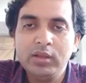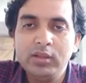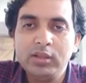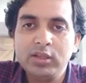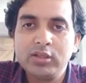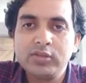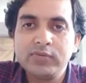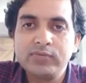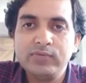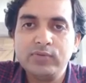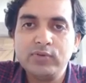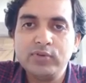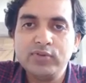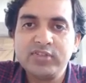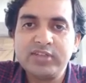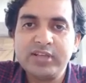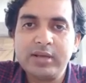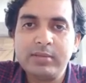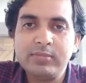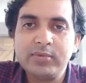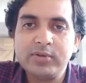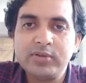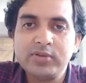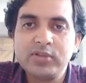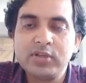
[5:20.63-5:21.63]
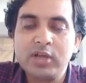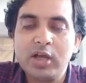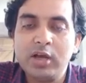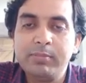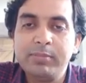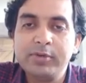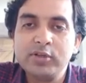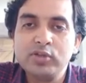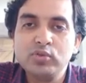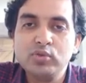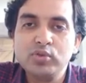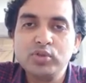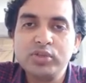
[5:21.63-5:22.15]
These four chambers,
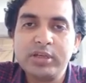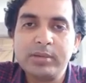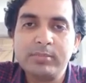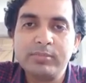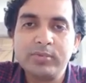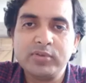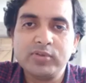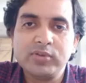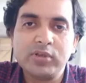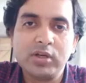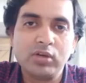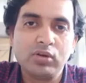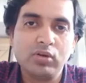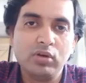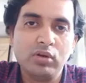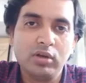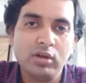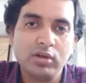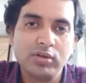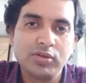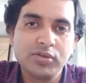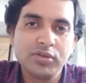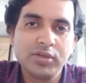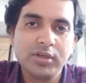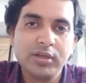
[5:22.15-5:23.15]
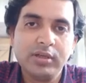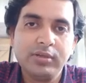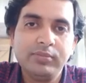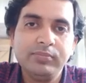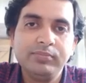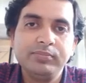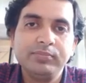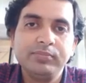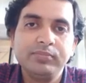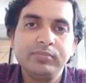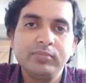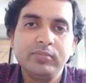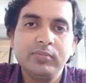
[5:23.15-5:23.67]
upper two chambers are called
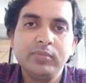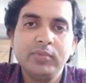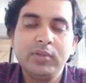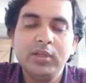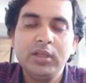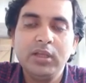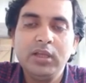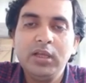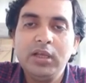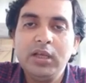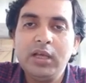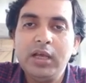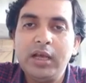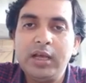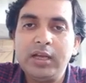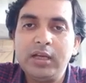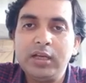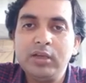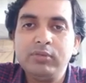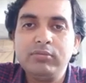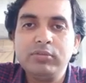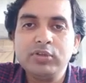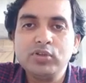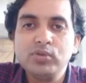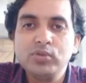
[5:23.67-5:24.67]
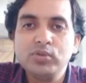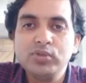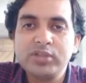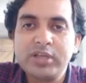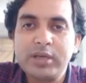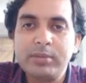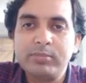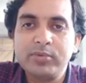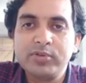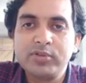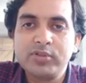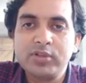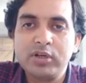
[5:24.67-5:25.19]
atria and lower two
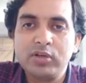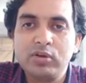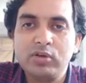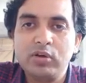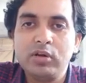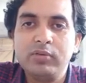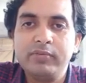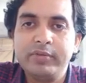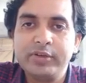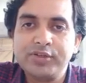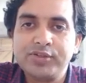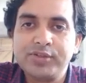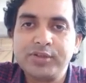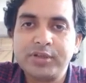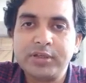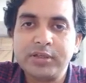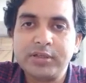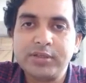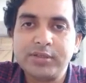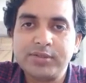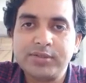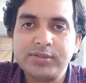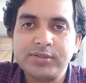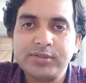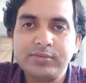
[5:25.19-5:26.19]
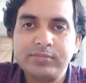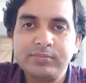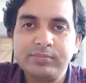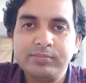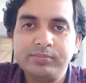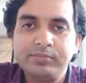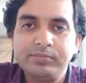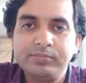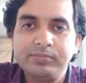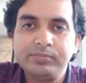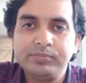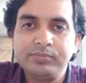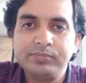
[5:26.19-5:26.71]
chambers are called ventricles.
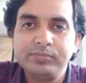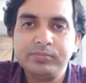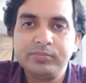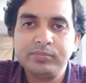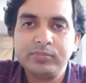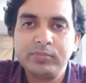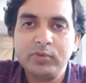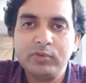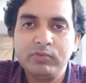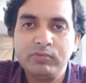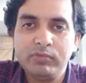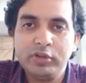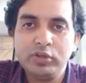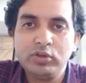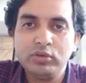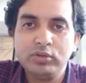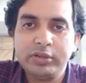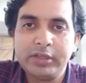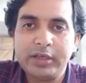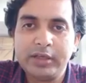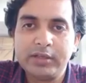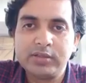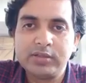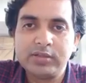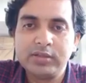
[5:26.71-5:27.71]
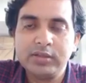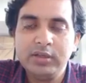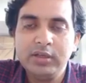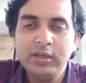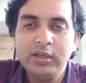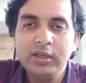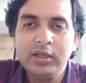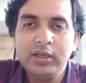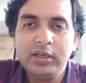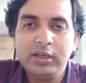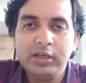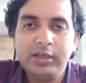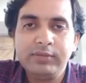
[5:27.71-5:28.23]
We know that
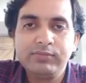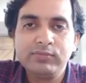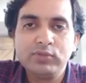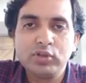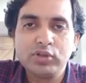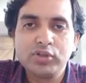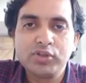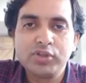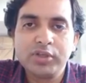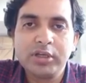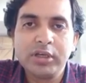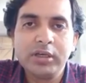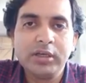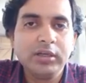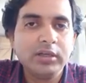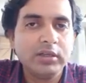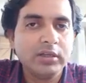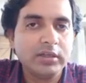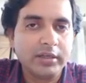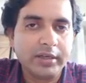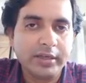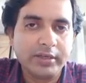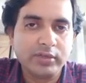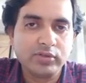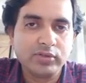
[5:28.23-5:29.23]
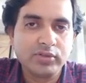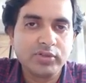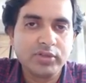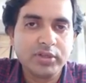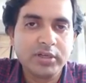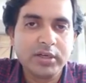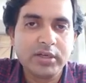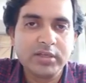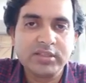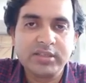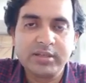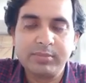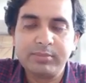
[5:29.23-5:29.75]
left atria, right
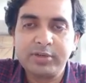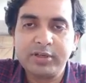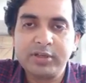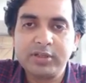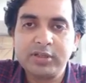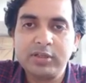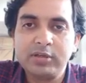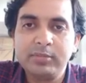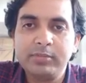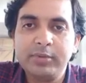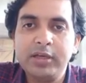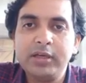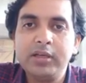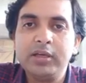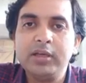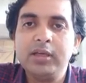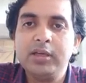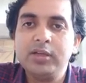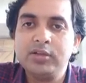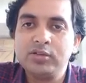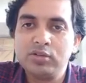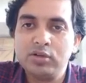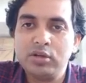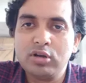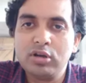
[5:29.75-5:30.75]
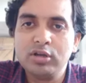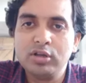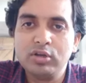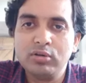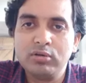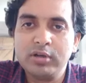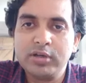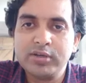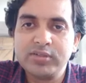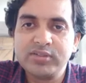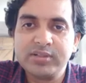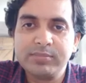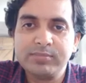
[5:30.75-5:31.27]
atria are separated by
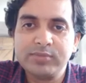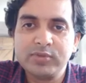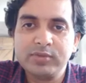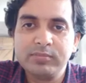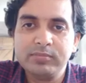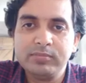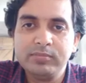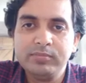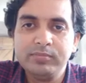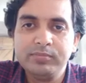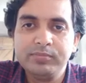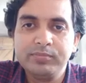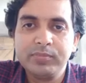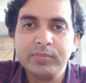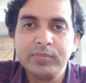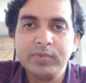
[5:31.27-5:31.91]
interauricular septum,